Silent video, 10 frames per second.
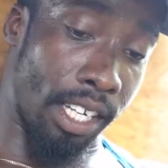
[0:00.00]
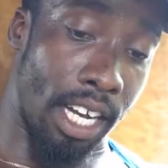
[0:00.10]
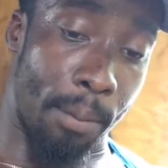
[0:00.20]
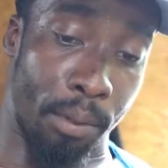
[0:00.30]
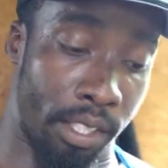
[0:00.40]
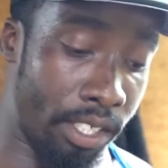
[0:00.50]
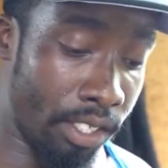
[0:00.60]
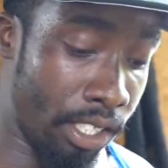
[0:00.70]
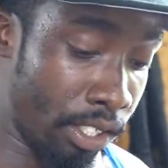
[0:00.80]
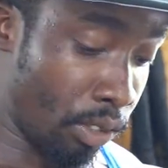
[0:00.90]
I put these
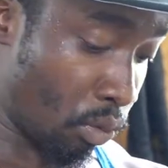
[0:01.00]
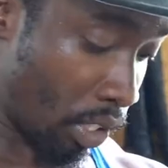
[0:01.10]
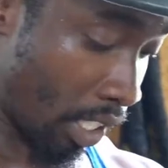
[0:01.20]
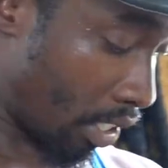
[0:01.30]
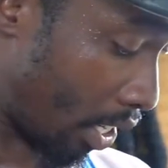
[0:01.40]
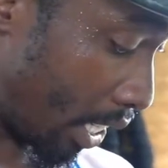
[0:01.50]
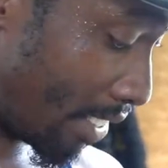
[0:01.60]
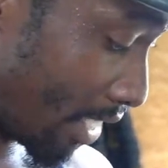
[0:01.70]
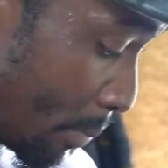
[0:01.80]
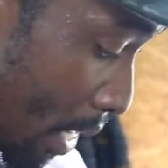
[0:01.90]
in once I start getting
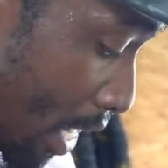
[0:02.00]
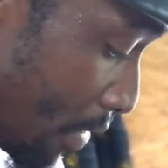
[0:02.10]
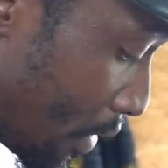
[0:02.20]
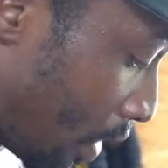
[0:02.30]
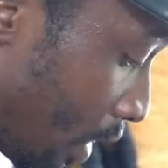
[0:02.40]
semi-heavy.